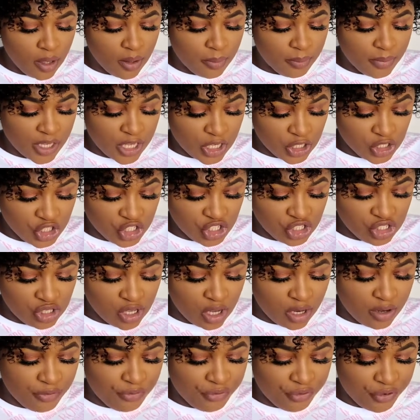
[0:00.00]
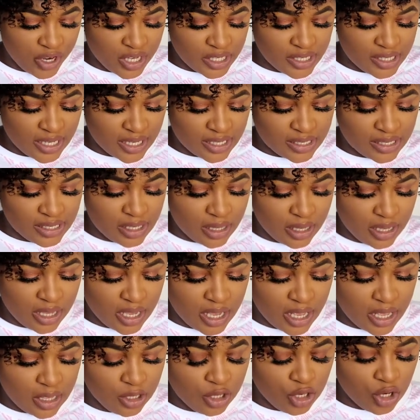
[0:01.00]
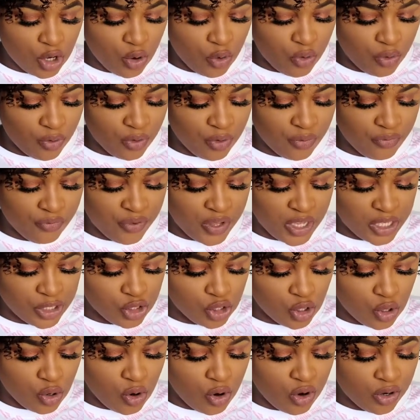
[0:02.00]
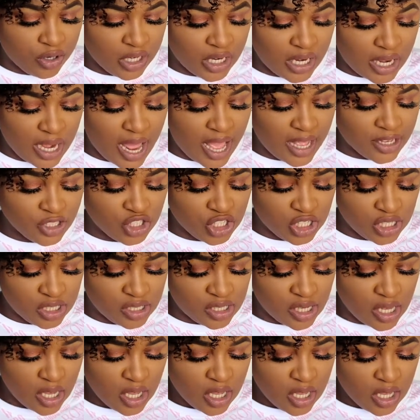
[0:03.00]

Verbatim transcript: because she's done a three sixty you know video on the lashes.